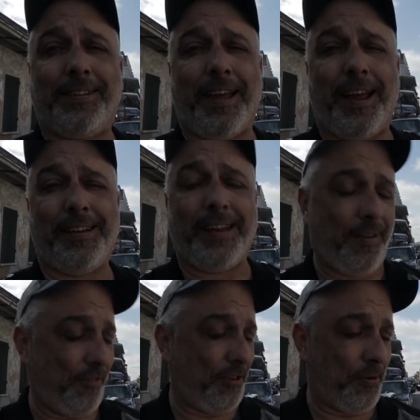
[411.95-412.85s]
sad day
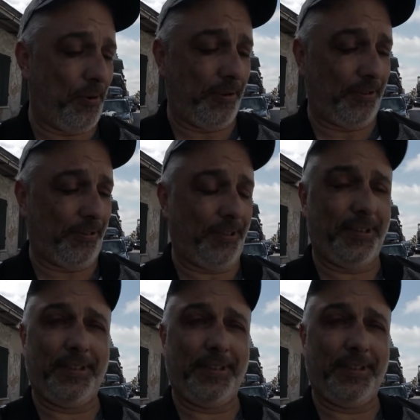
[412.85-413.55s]
for New Orleans.